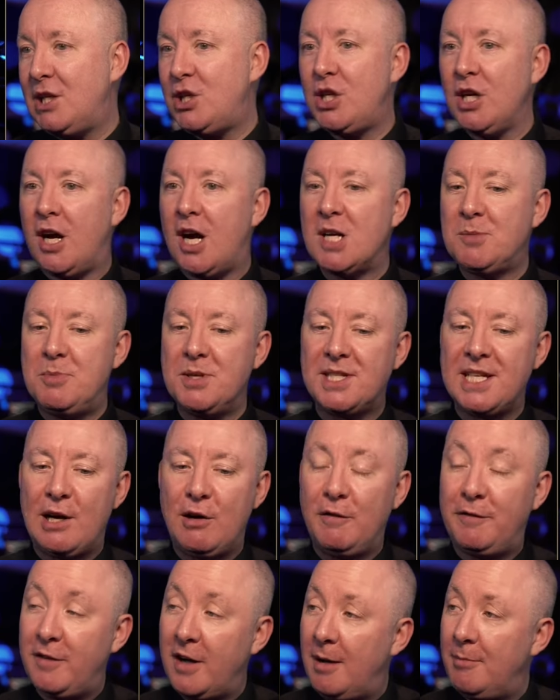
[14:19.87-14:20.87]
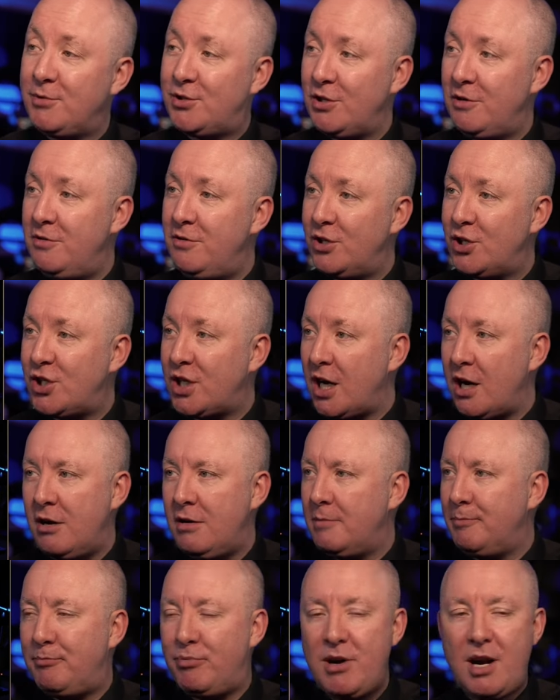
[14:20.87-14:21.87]
charge myself up during the
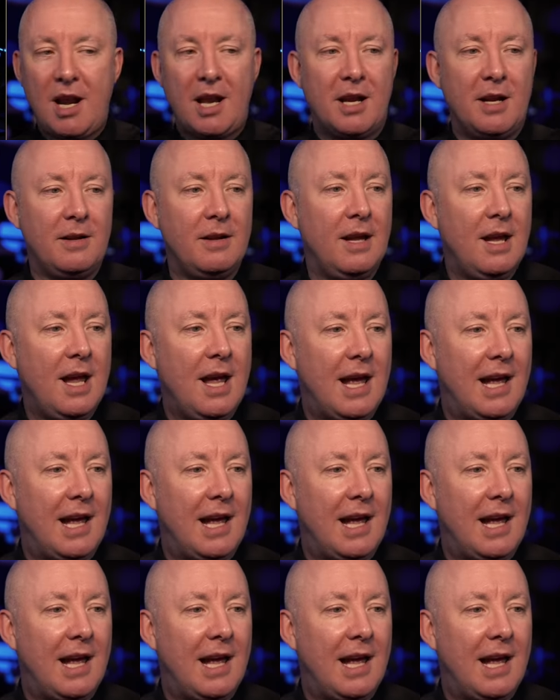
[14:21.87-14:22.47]
show. Brilliant.